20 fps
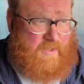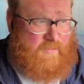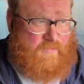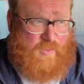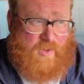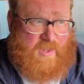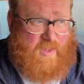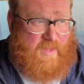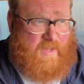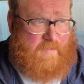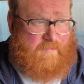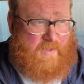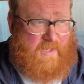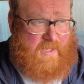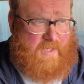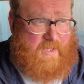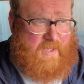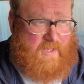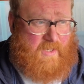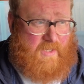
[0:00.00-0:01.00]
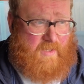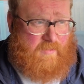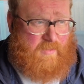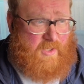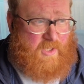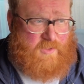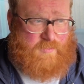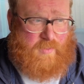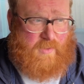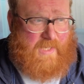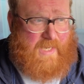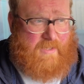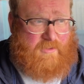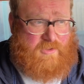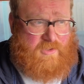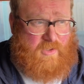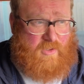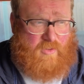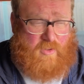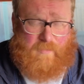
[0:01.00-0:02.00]
whether that be a municipal
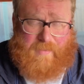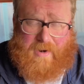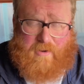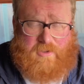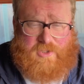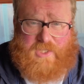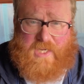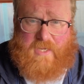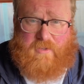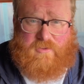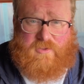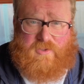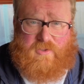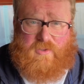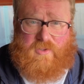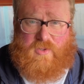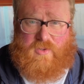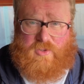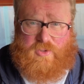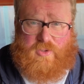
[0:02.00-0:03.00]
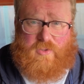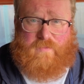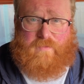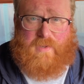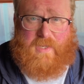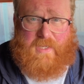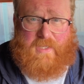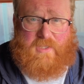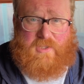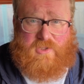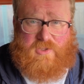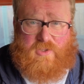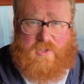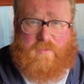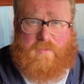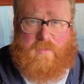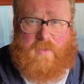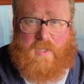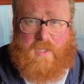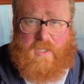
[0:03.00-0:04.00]
council or a parish council. There should be
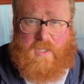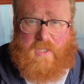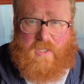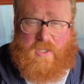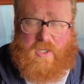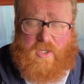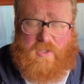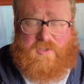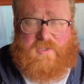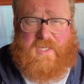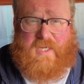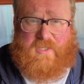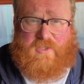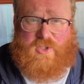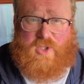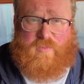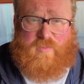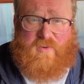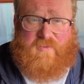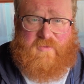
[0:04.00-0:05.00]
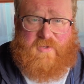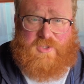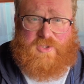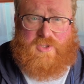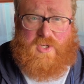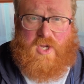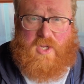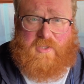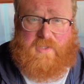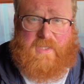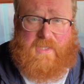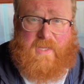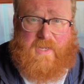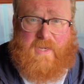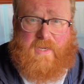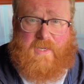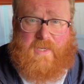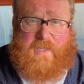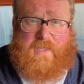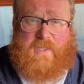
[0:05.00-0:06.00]
some contact or provision
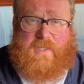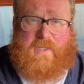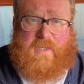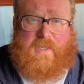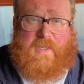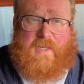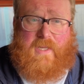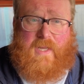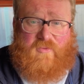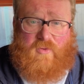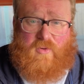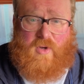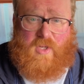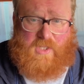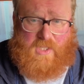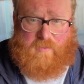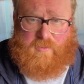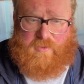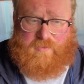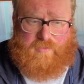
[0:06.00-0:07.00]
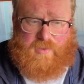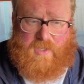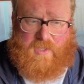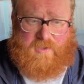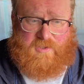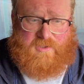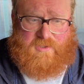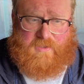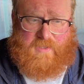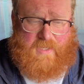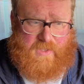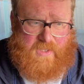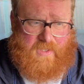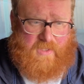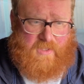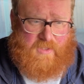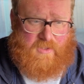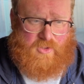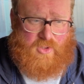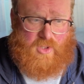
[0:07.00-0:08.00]
online for allotment plots.
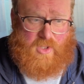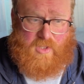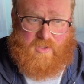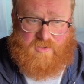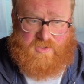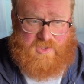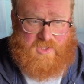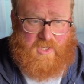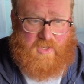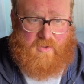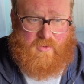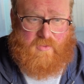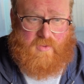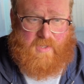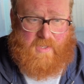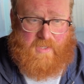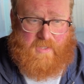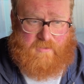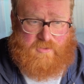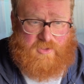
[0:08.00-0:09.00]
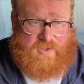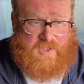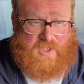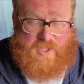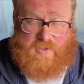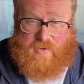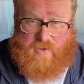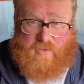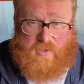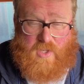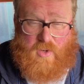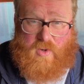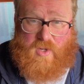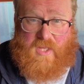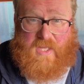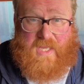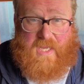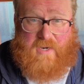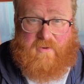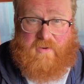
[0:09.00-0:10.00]
You'll also, just in your own
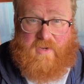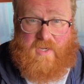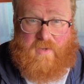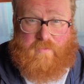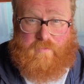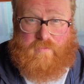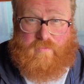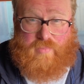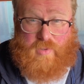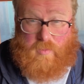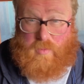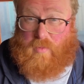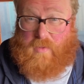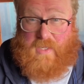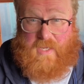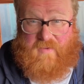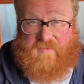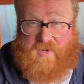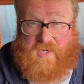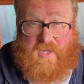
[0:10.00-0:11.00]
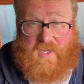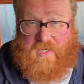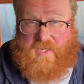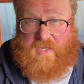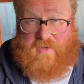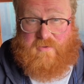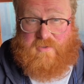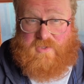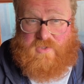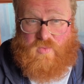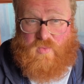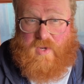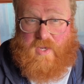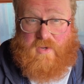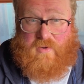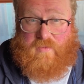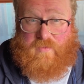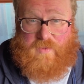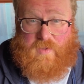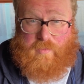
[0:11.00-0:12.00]
local area, probably have an idea as to
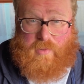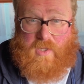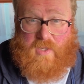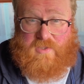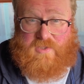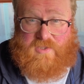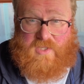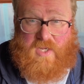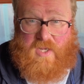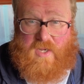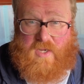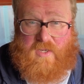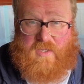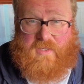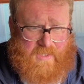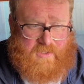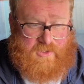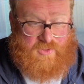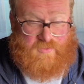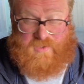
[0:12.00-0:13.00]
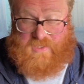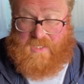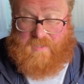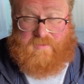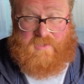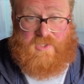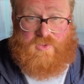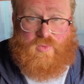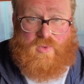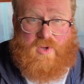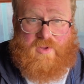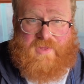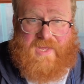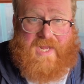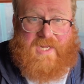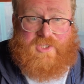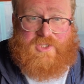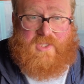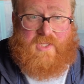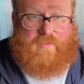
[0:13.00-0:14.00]
where the plots are. Sometimes it's worth
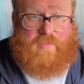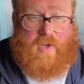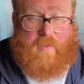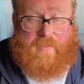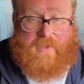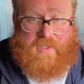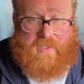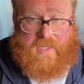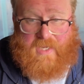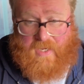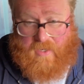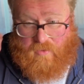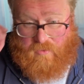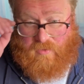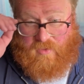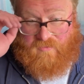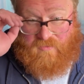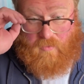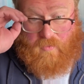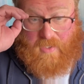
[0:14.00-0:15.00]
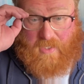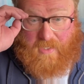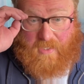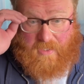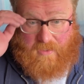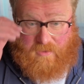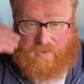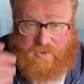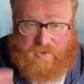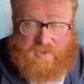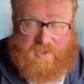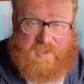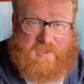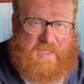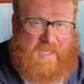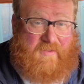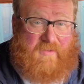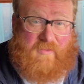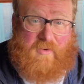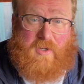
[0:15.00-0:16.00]
actually popping down at a weekend just to
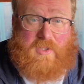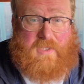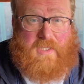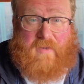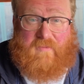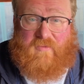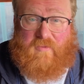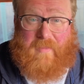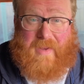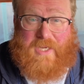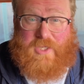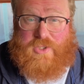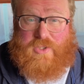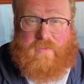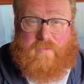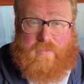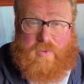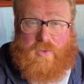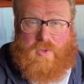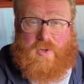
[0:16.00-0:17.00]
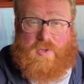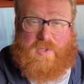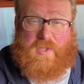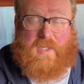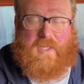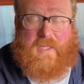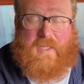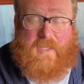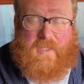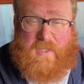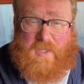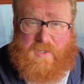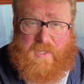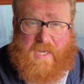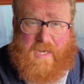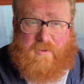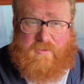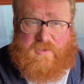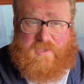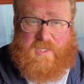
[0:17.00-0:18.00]
see if they've got an information board on
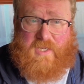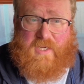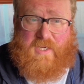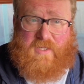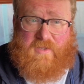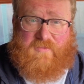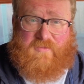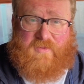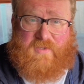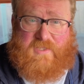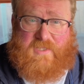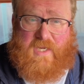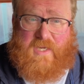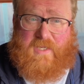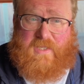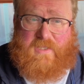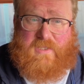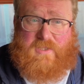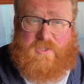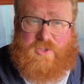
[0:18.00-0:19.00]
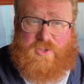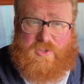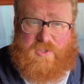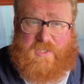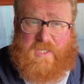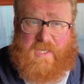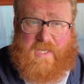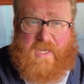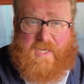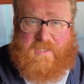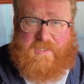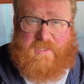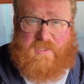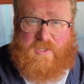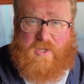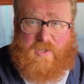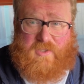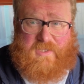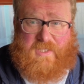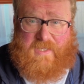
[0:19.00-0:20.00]
the outside of the site, just in case it's
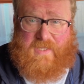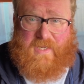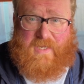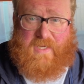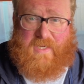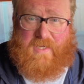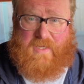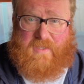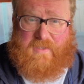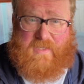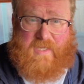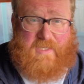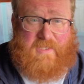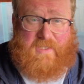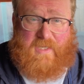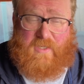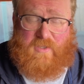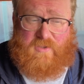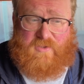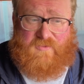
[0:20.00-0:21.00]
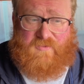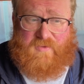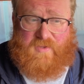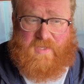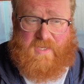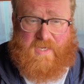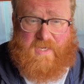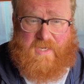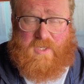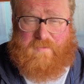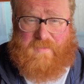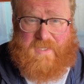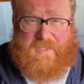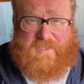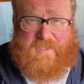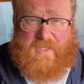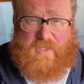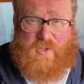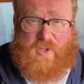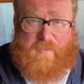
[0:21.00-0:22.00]
got any details for the
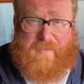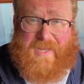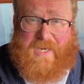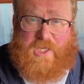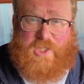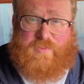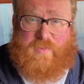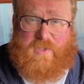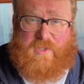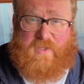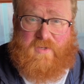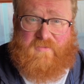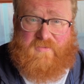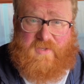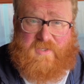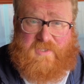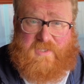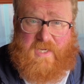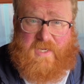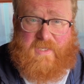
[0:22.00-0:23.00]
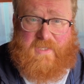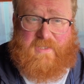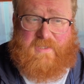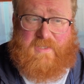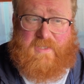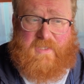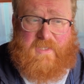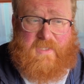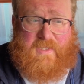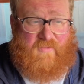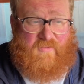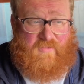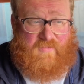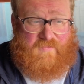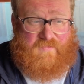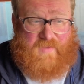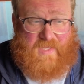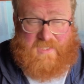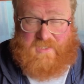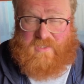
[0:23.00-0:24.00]
committee or the management of the site, if
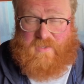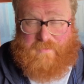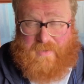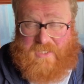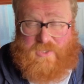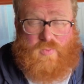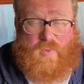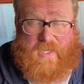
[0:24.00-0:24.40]
that's the best